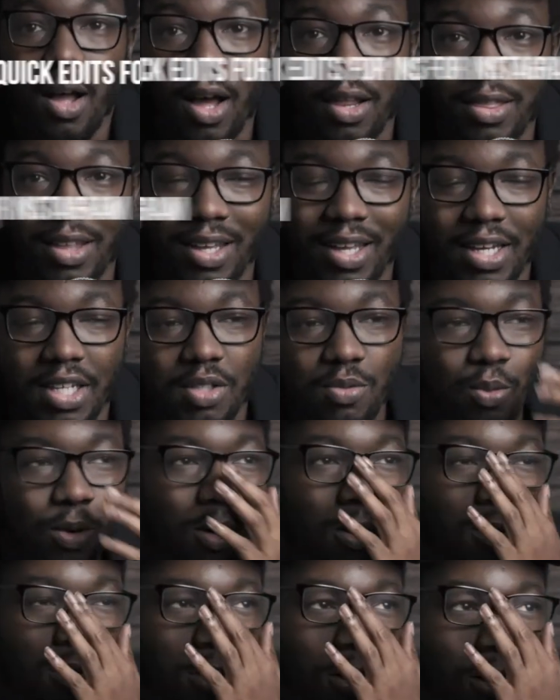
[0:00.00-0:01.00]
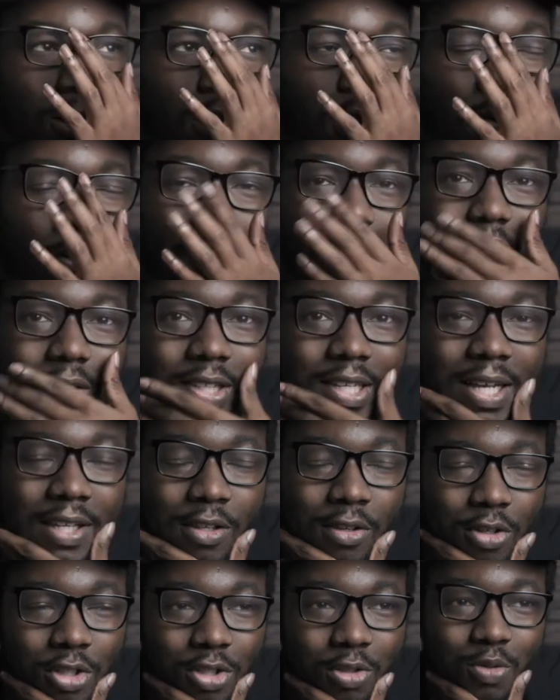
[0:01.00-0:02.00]
think in this world of
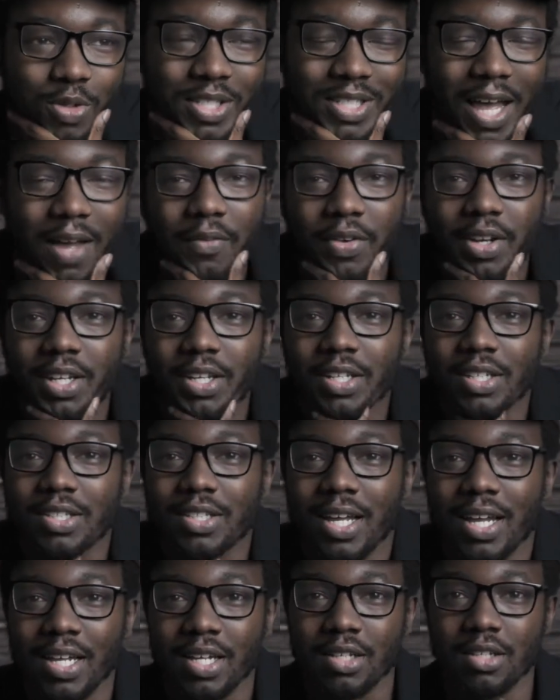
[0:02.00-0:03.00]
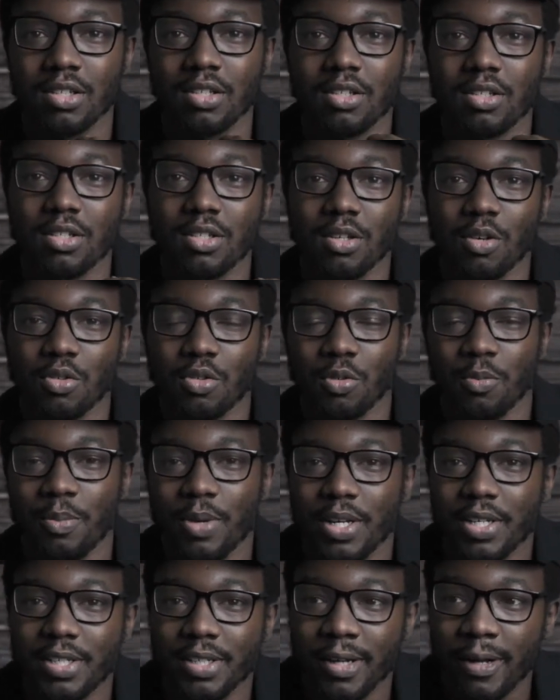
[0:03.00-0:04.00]
technological savviness and social
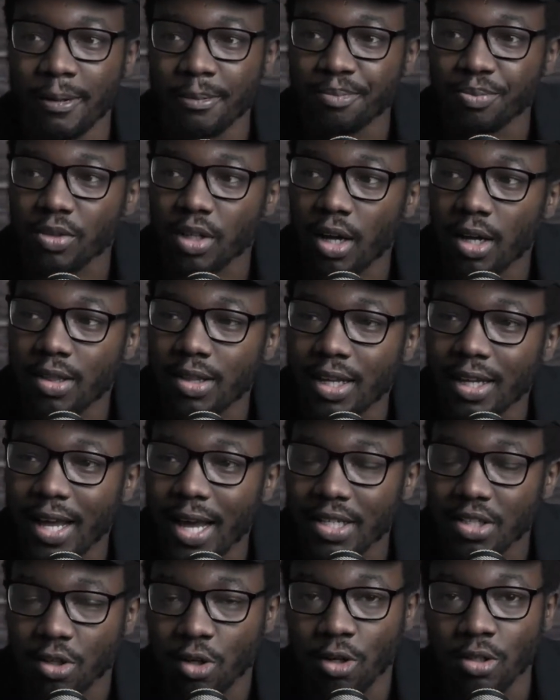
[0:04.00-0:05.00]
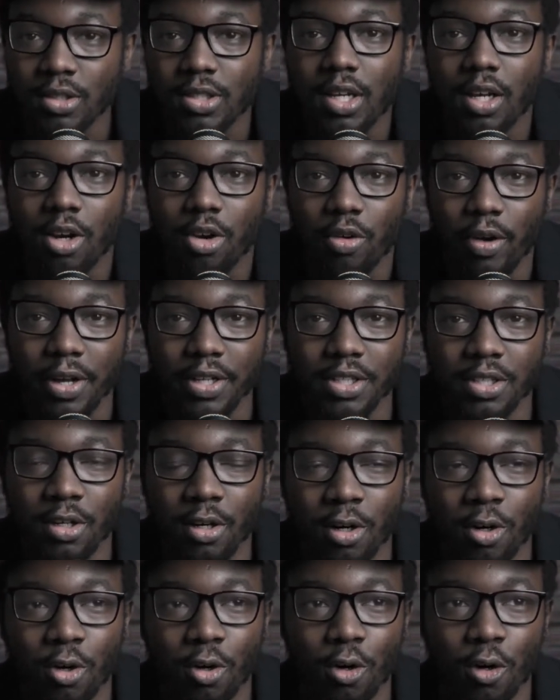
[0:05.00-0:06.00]
media, I think as a content creator
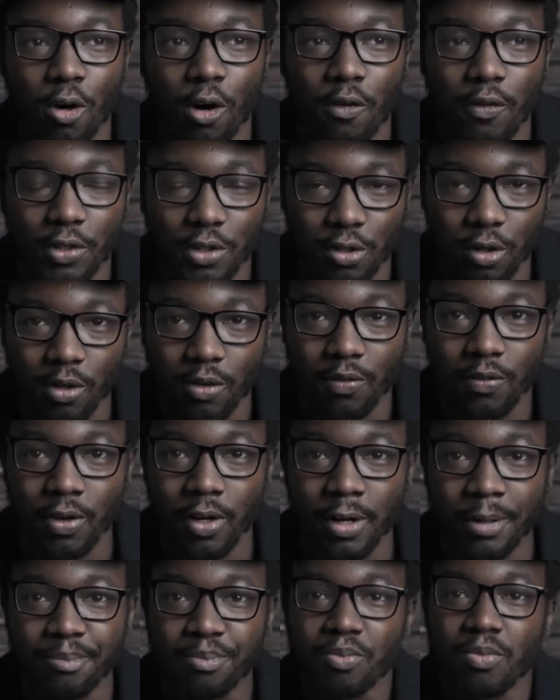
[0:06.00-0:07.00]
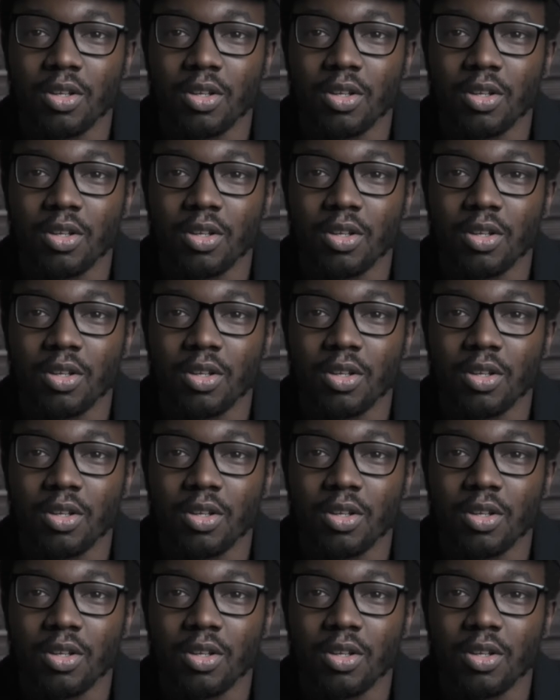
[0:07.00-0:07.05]
or a photographer,